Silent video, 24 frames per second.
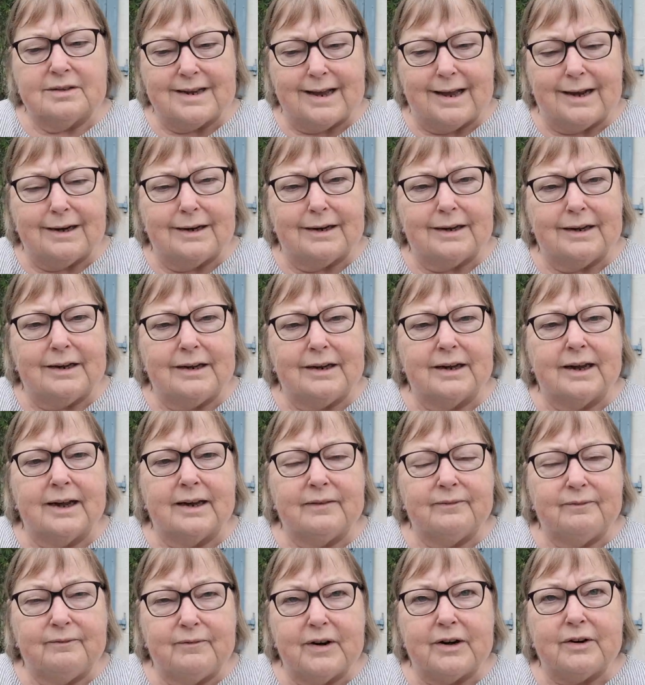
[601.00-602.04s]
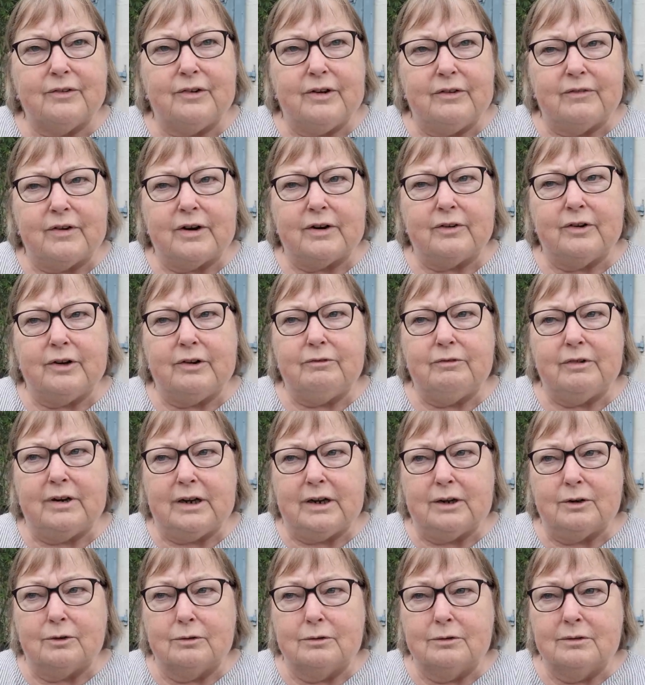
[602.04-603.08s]
telling and very, very
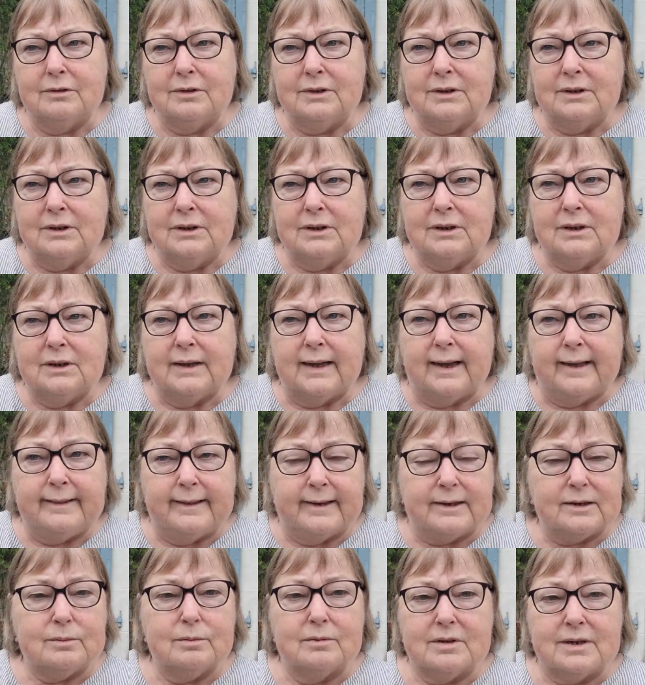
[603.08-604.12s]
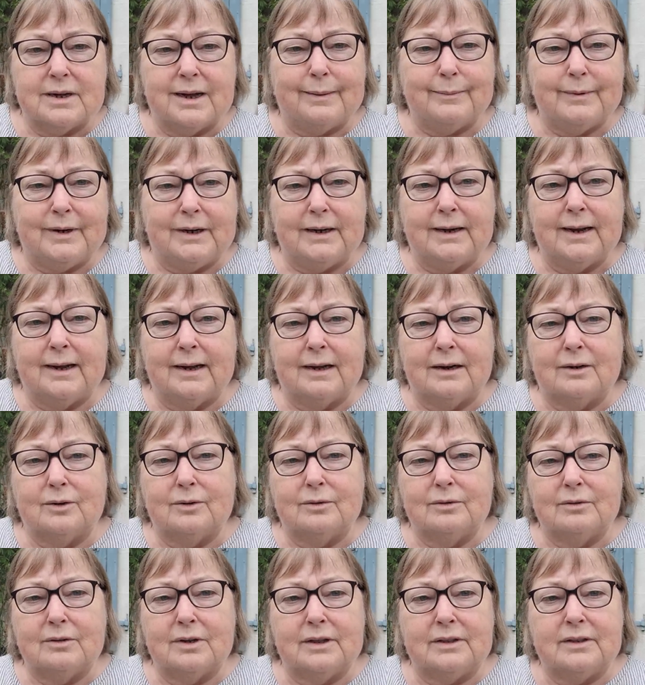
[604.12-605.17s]
real. And that's what's happening
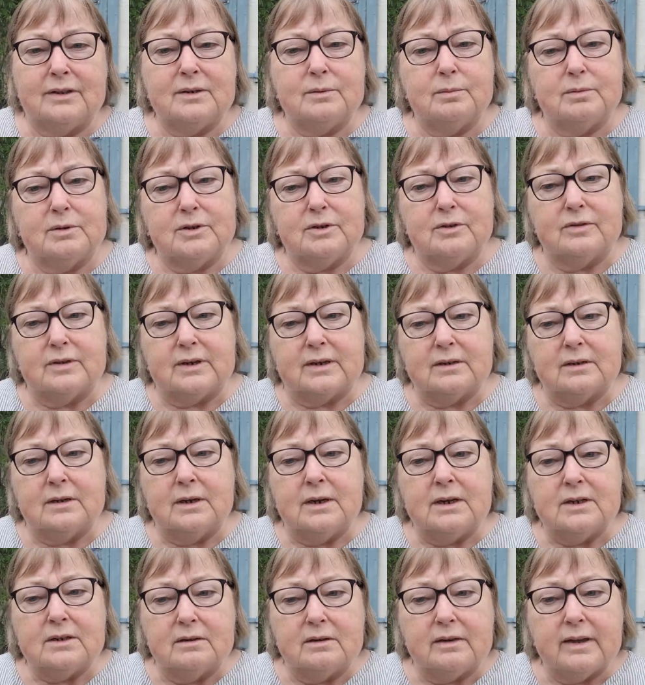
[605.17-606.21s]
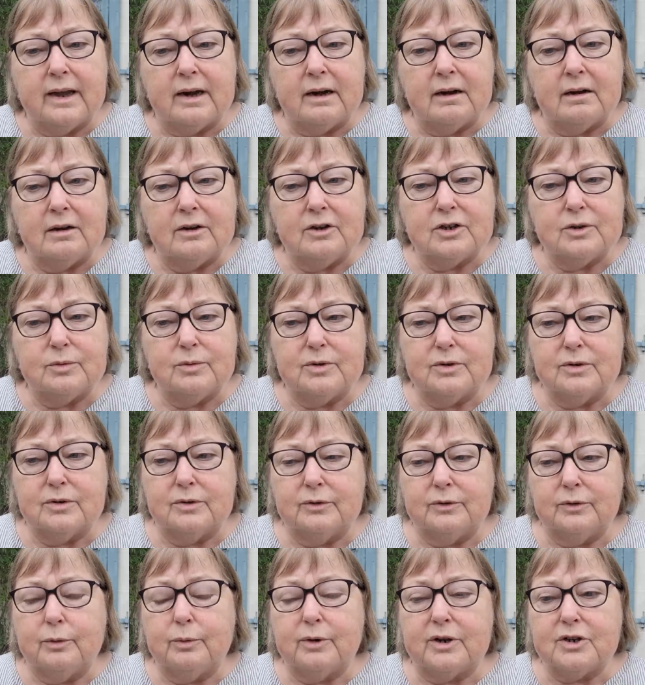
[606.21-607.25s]
now. And this was 2000. So Ken Loach was
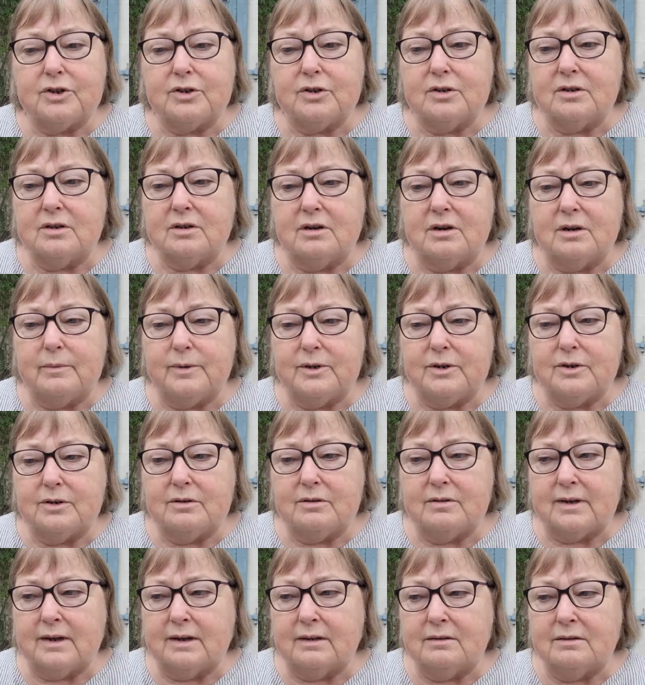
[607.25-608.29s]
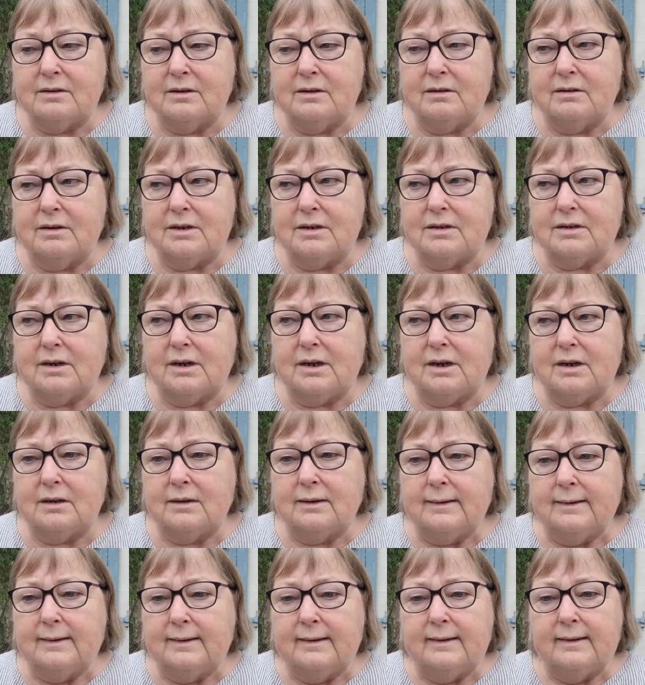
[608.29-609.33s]
on Question Time in 2019.
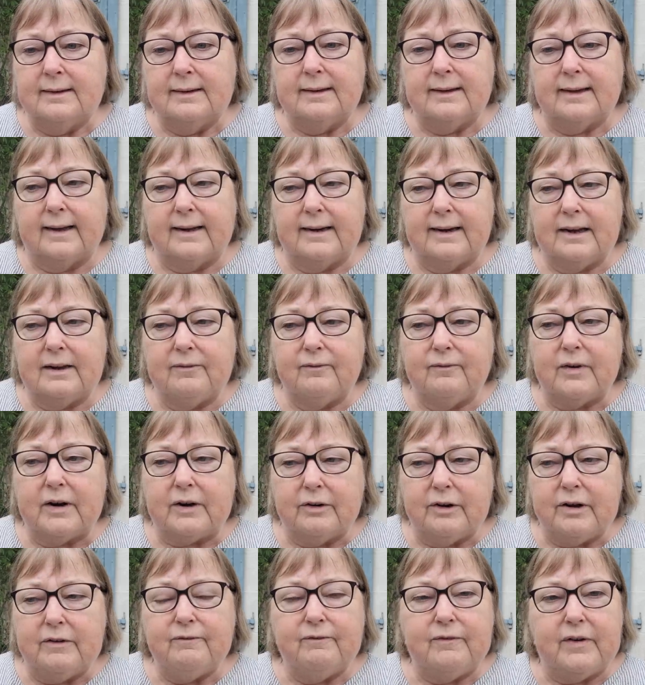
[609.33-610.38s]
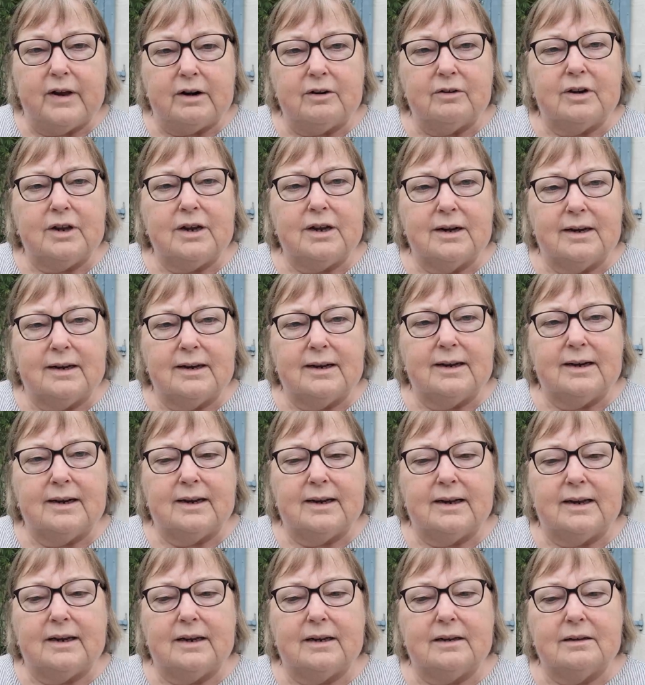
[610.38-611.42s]
And he very, very
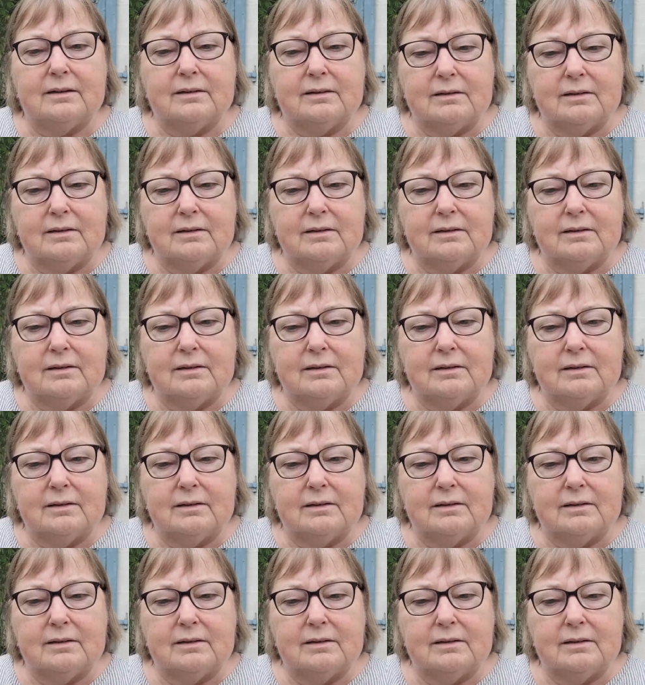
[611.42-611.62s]
clearly